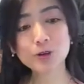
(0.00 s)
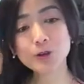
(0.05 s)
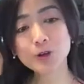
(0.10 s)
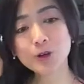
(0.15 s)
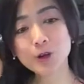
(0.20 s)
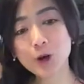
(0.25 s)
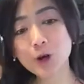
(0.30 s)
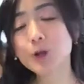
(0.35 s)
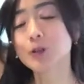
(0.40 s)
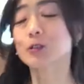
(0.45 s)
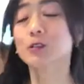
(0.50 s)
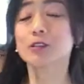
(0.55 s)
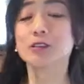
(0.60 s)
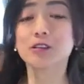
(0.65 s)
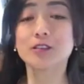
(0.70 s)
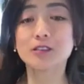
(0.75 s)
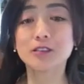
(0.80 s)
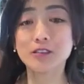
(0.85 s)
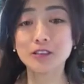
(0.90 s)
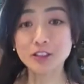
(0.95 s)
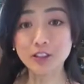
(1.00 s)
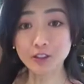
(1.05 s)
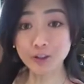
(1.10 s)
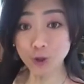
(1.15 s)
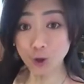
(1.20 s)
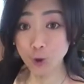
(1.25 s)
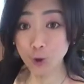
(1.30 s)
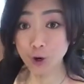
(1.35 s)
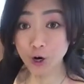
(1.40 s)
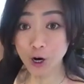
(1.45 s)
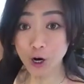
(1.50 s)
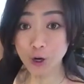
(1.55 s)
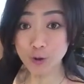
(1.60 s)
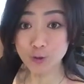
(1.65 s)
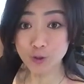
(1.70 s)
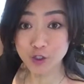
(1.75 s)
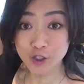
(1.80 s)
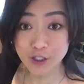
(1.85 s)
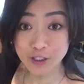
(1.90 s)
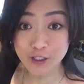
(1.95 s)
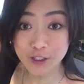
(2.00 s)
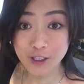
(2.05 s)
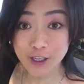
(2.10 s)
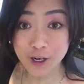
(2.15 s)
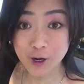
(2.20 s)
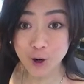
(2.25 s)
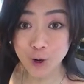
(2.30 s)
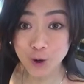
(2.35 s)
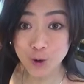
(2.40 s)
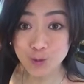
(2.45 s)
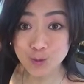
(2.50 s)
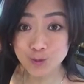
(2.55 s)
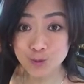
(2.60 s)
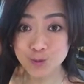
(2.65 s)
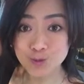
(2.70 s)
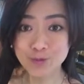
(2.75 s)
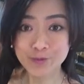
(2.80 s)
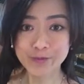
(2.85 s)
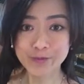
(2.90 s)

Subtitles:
cooked the low carb chili at home.